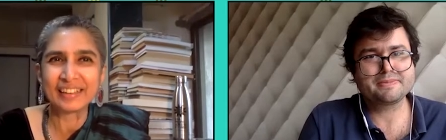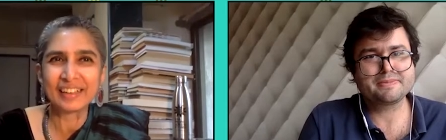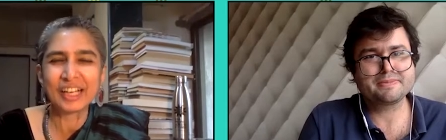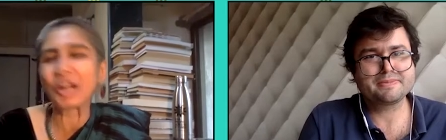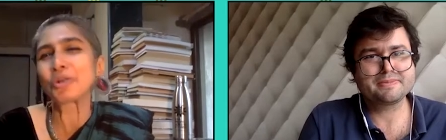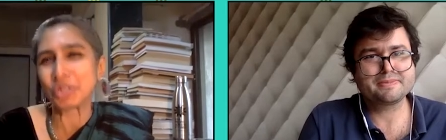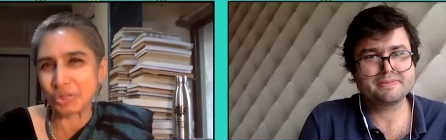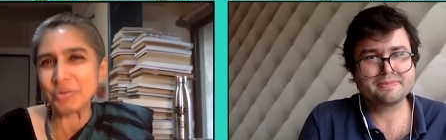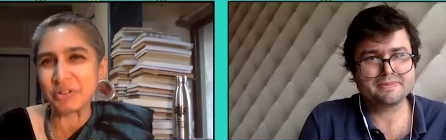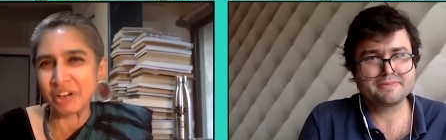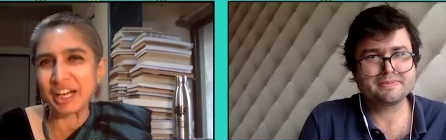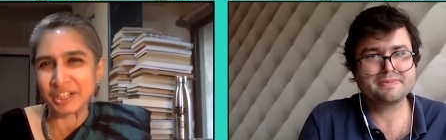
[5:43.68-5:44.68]
Speaker 1: close to
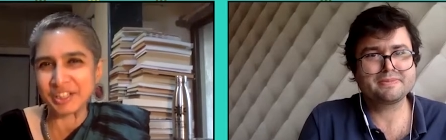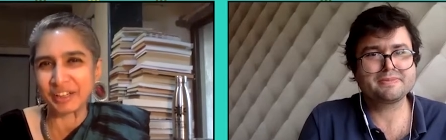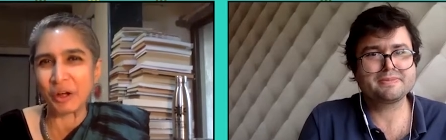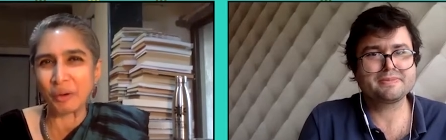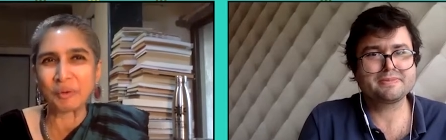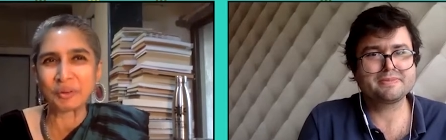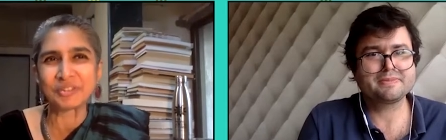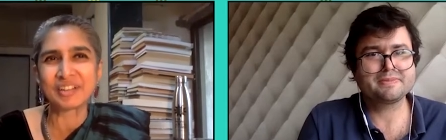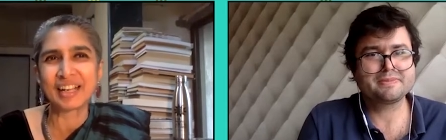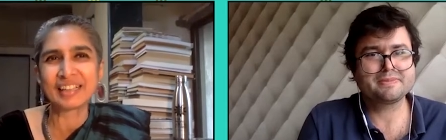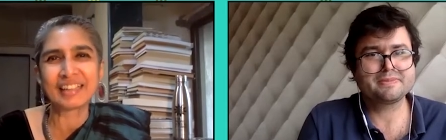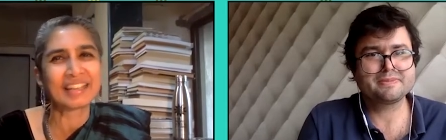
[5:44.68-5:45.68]
a religion almost,
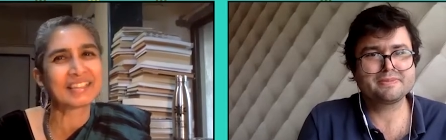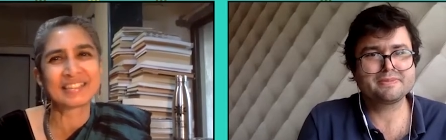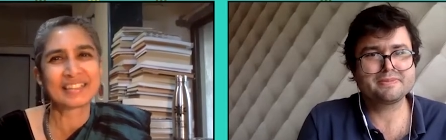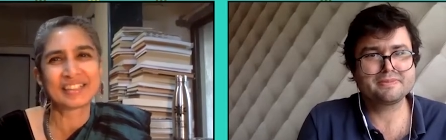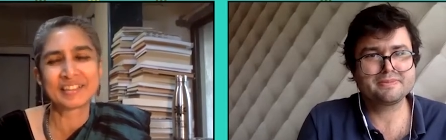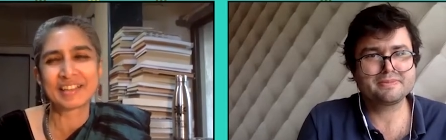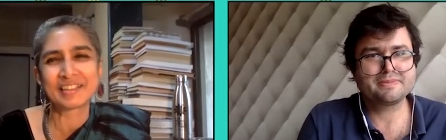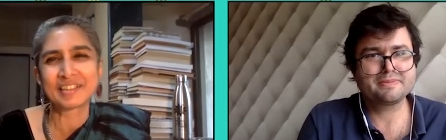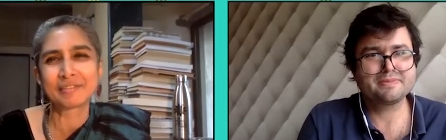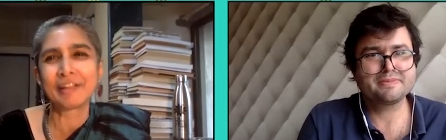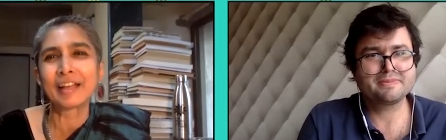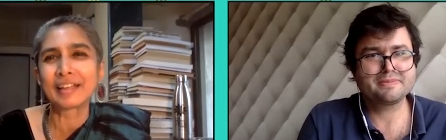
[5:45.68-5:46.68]
right? That's that's
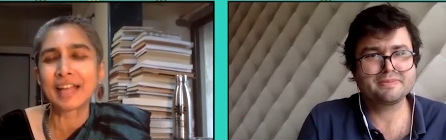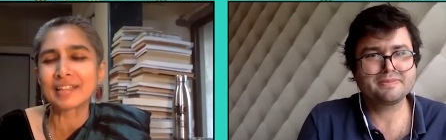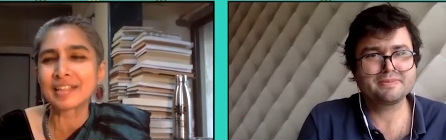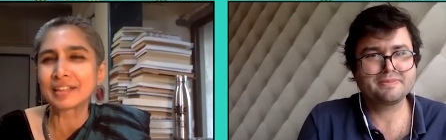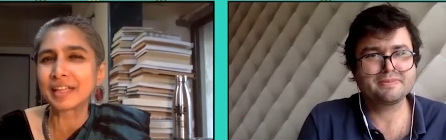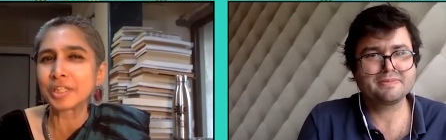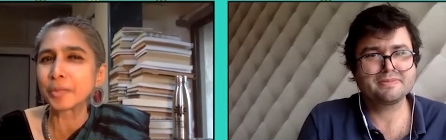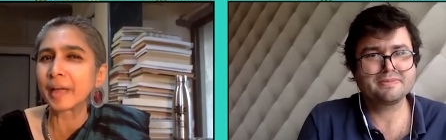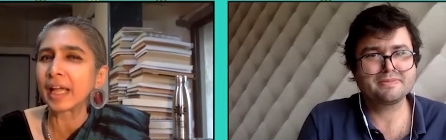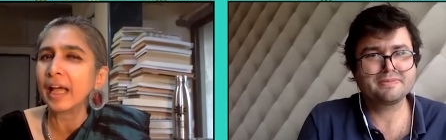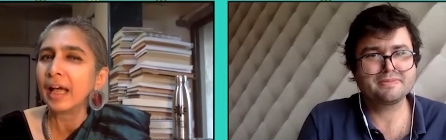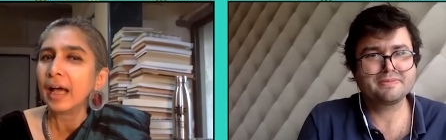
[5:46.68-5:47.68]
a fantastic thing to
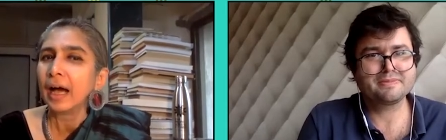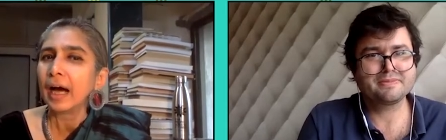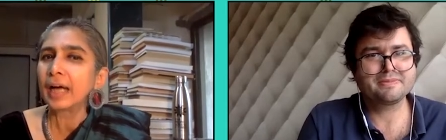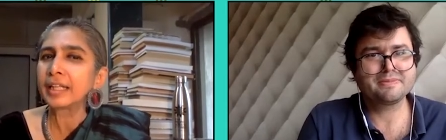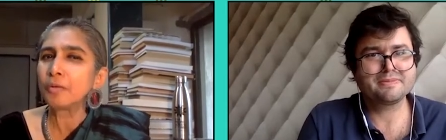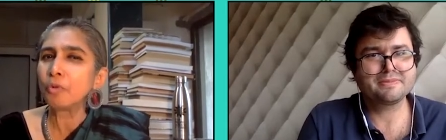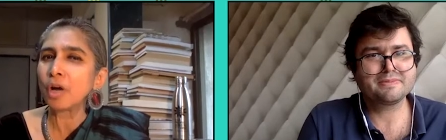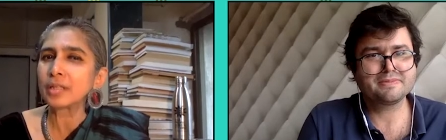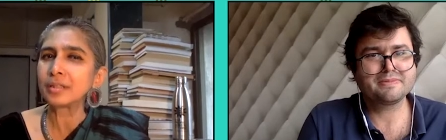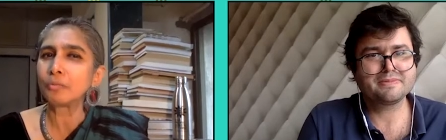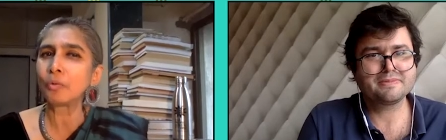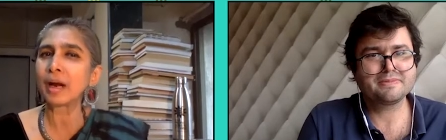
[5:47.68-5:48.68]
make. I think
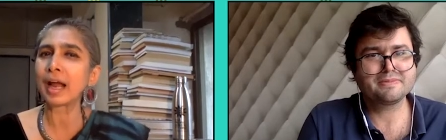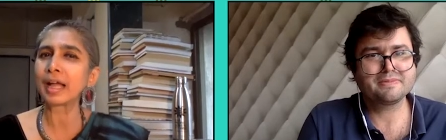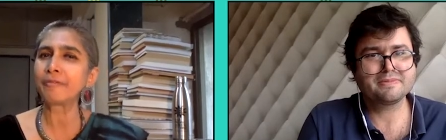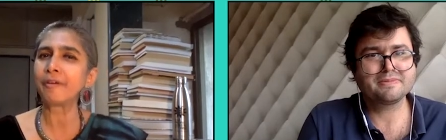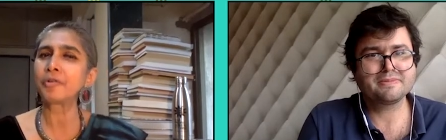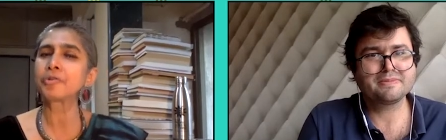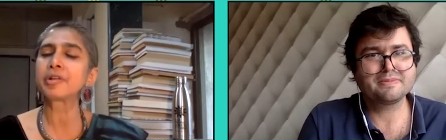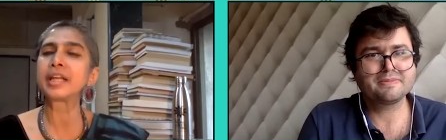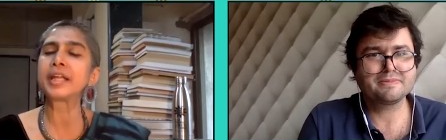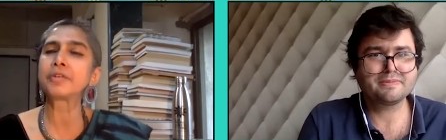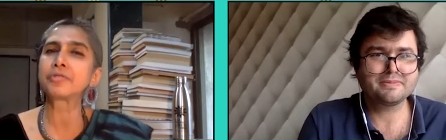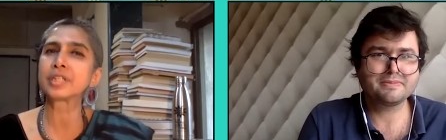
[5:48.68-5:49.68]
what what I found
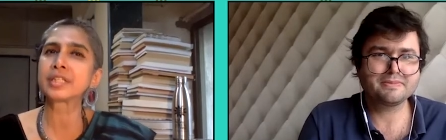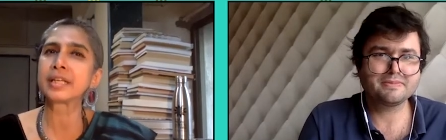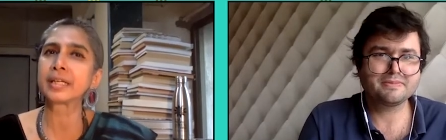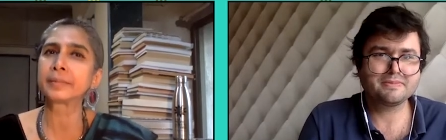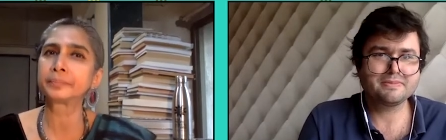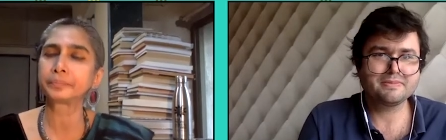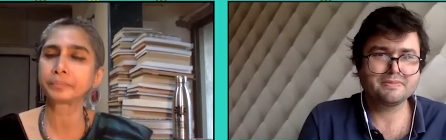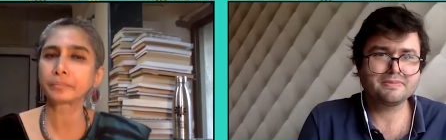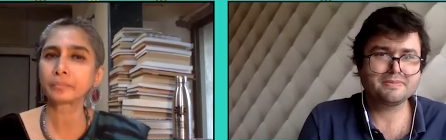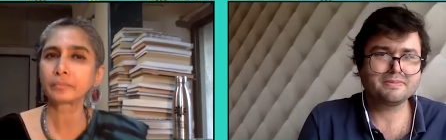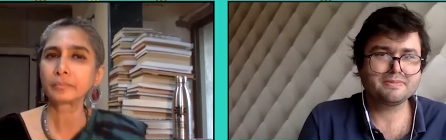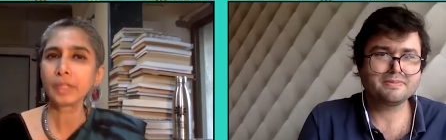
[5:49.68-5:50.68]
really interesting
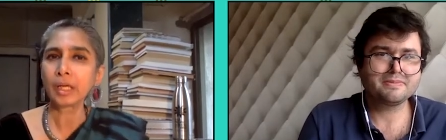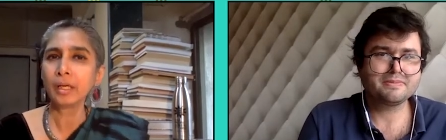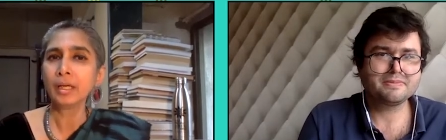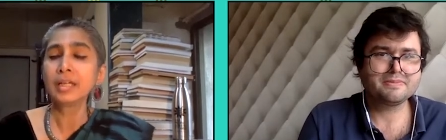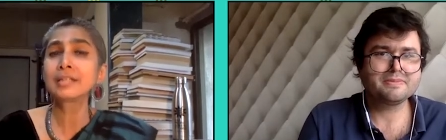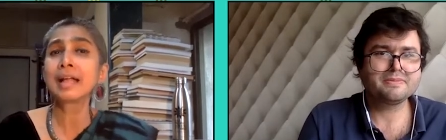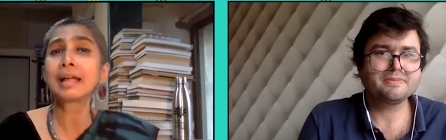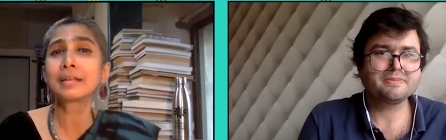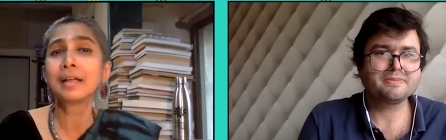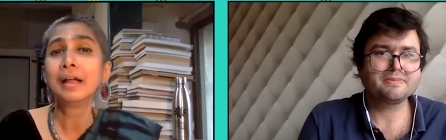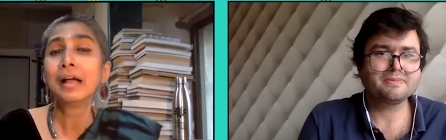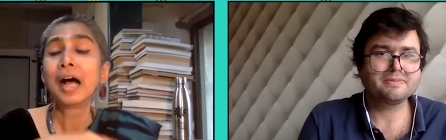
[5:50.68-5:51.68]
is
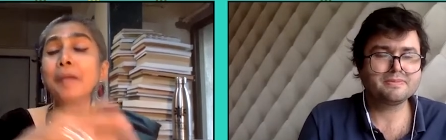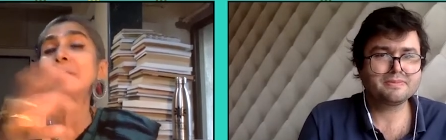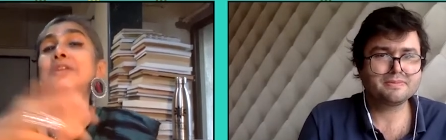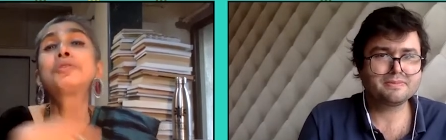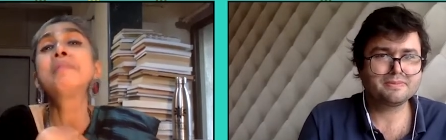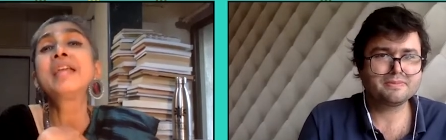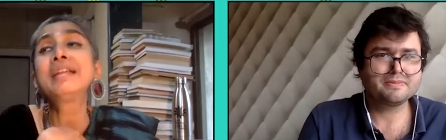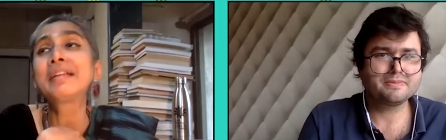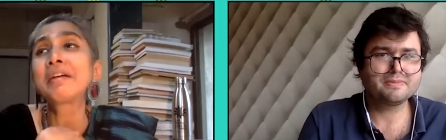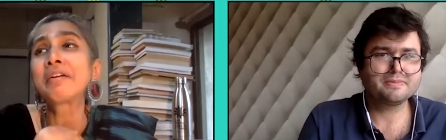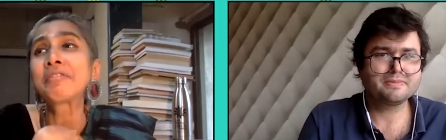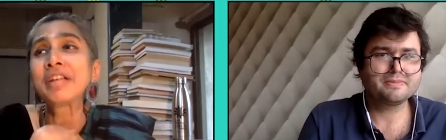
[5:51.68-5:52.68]
that I mean, to me,
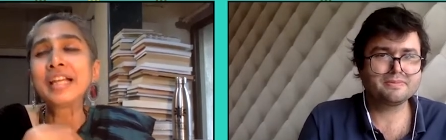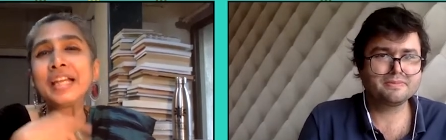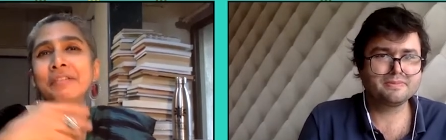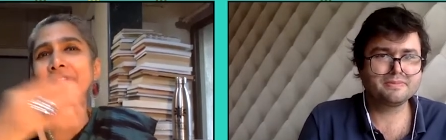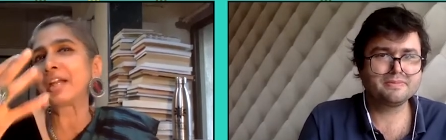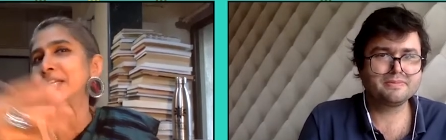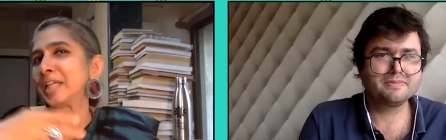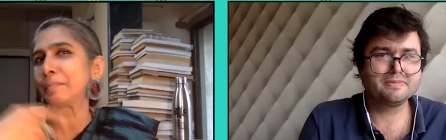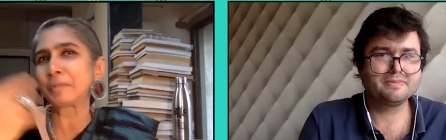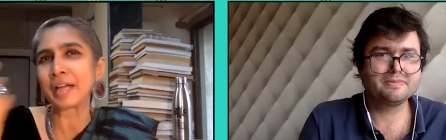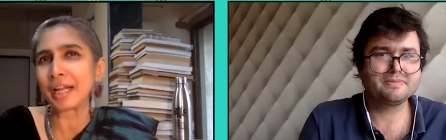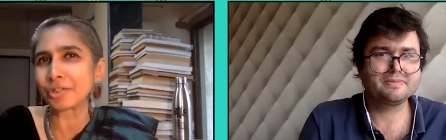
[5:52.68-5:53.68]
there are really very
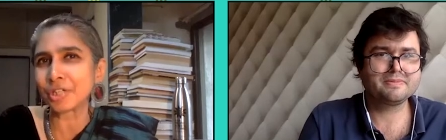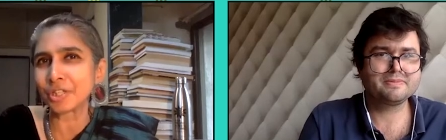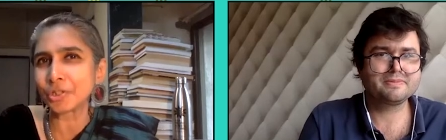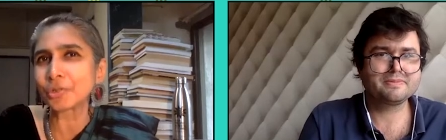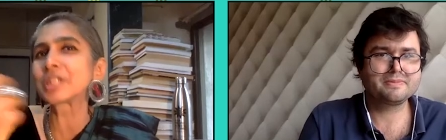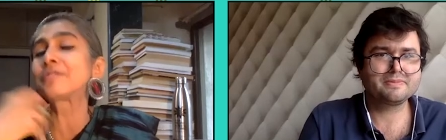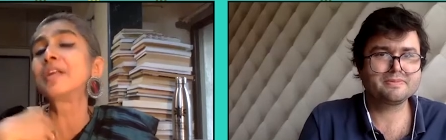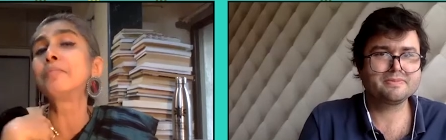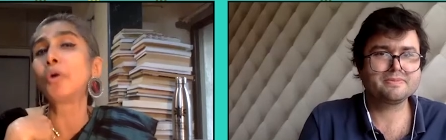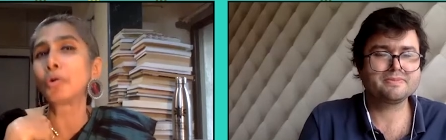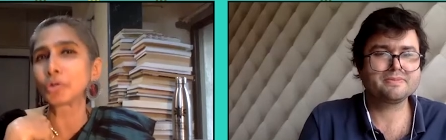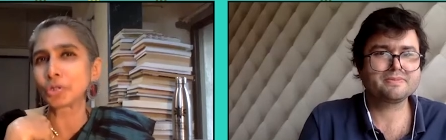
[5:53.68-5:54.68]
deep connections to this film
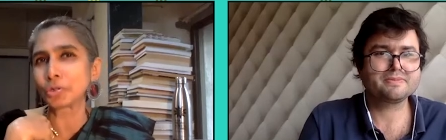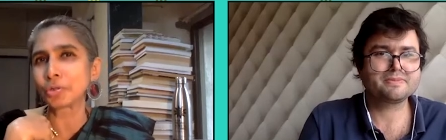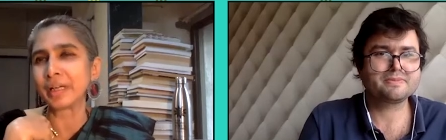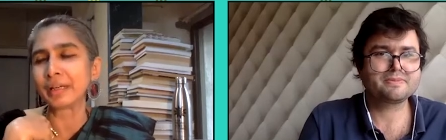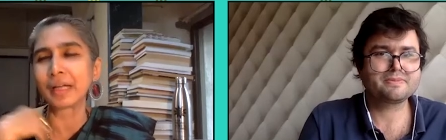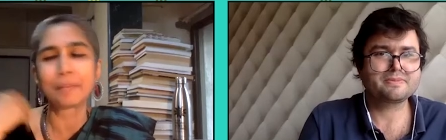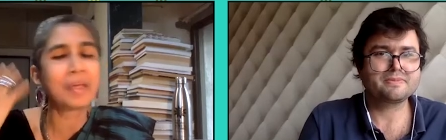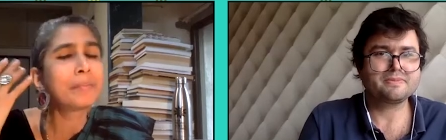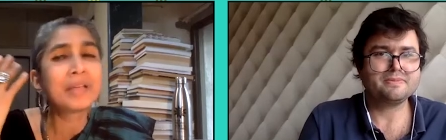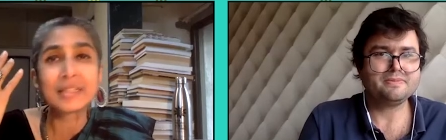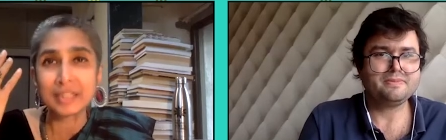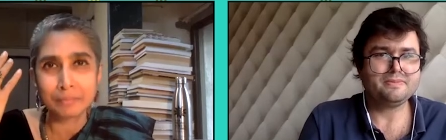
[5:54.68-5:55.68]
also to India.
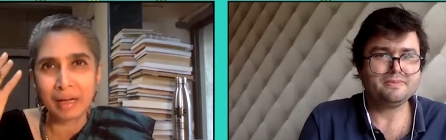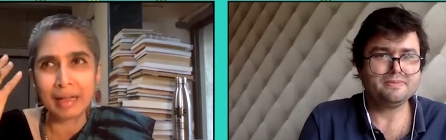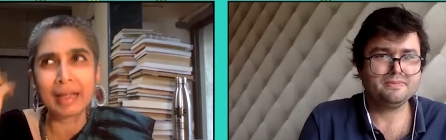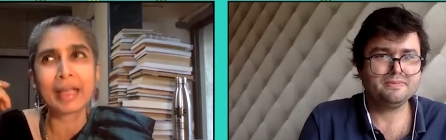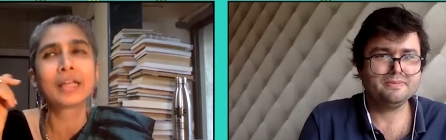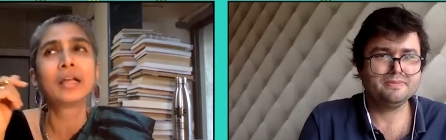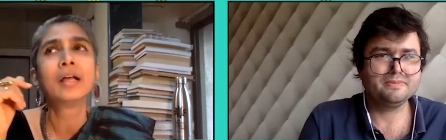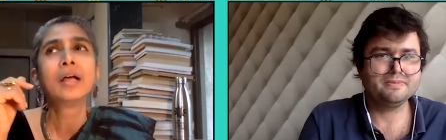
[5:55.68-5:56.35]
Maybe it's in my head,